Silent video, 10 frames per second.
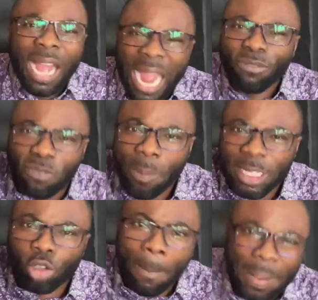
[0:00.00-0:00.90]
I
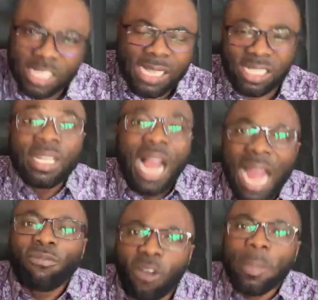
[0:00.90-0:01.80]
vomit your business,
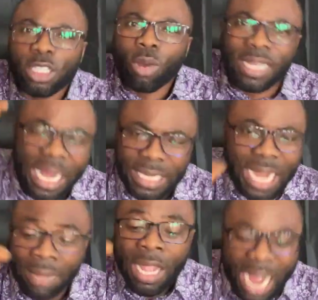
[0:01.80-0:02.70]
I vomit your career,
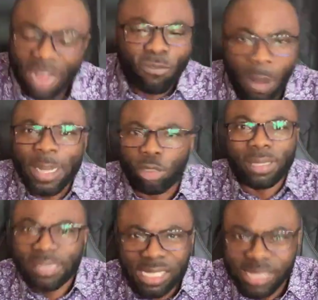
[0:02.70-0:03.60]
I vomit your
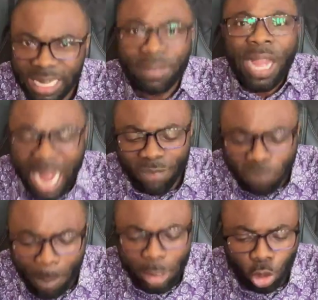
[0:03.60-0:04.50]
destiny, I
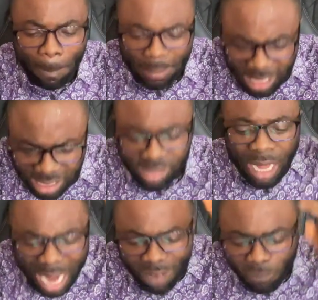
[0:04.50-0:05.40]
vomit your blessings,
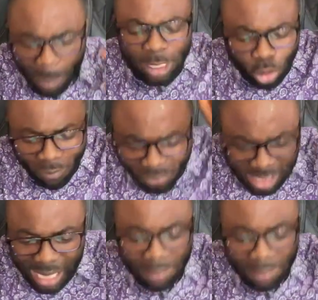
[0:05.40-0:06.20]
I vomit your visa,